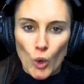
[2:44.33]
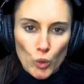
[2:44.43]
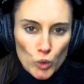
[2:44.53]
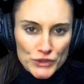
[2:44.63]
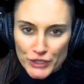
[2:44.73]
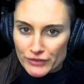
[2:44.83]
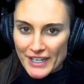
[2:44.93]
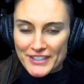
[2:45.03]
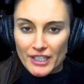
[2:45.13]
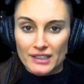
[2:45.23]
Oh,
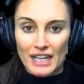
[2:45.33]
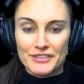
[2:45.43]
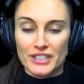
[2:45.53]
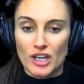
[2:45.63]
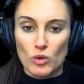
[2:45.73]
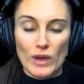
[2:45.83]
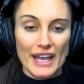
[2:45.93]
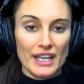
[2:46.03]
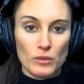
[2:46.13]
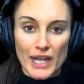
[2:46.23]
Therese, I'd love to know
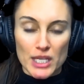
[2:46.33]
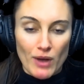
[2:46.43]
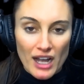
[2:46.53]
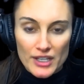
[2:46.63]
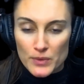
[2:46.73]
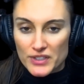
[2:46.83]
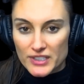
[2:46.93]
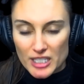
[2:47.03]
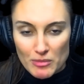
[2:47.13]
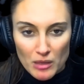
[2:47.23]
where you are. You in
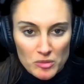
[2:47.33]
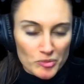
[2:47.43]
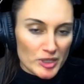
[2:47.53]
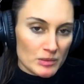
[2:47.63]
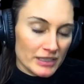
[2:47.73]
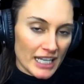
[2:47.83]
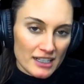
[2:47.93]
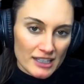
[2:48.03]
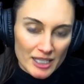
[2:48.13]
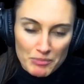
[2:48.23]
Sydney, Melbourne, Brisbane,
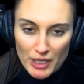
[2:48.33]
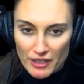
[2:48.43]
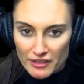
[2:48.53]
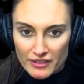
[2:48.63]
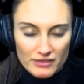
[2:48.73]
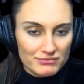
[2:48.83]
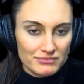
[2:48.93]
Adelaide, Perth,